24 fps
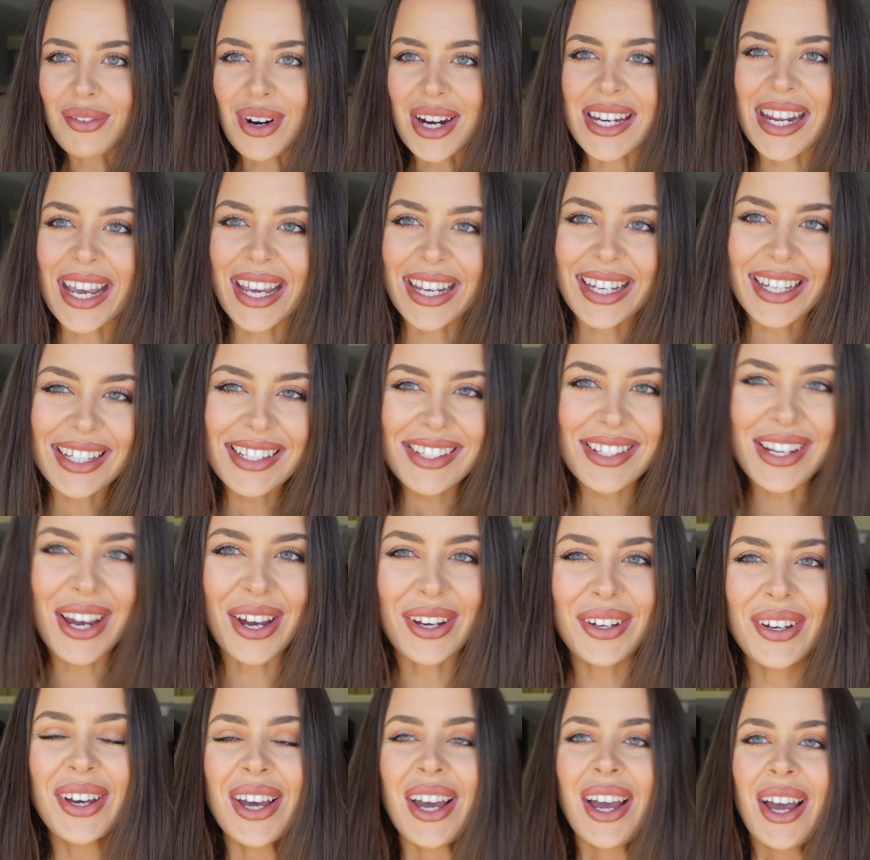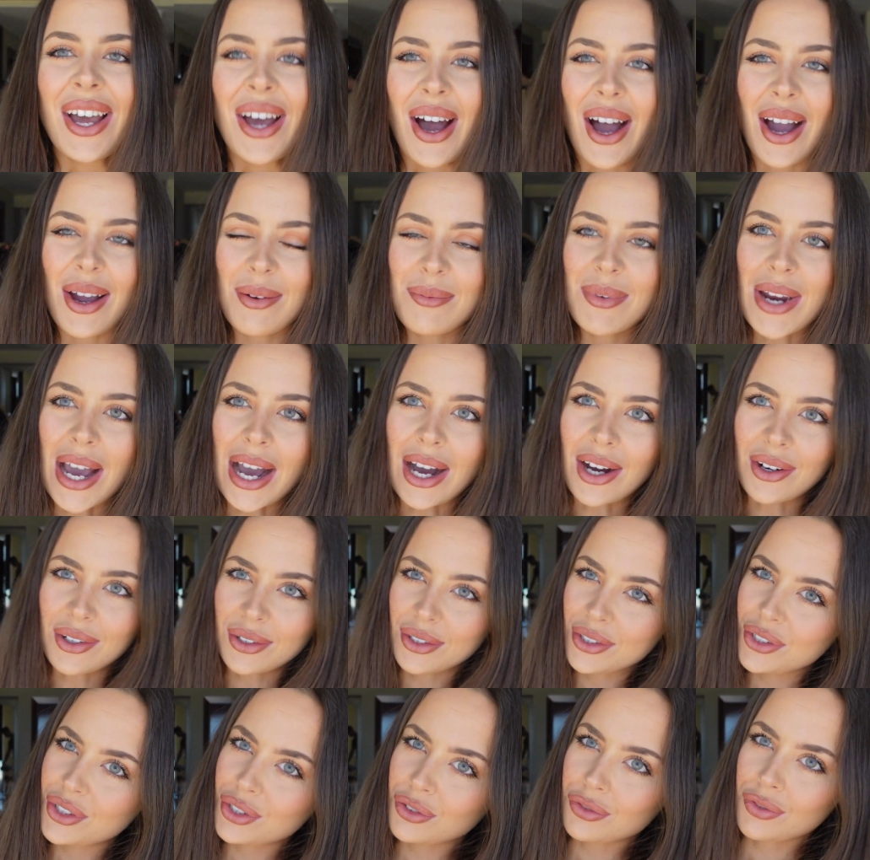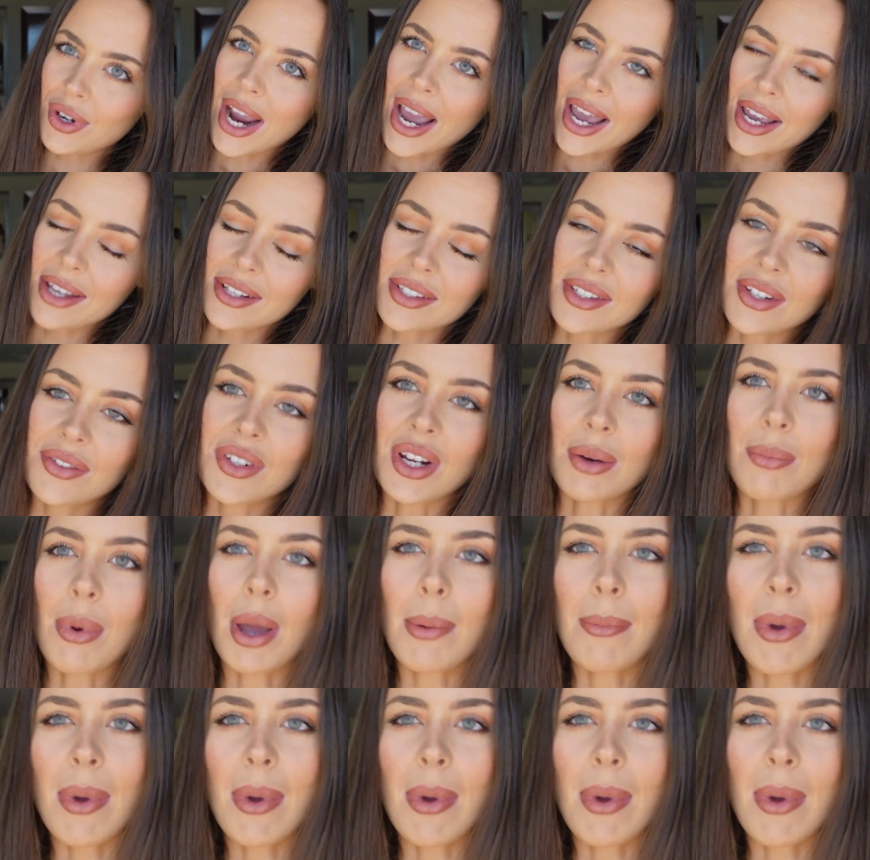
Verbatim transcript: ready so I'm now dressed, I've done my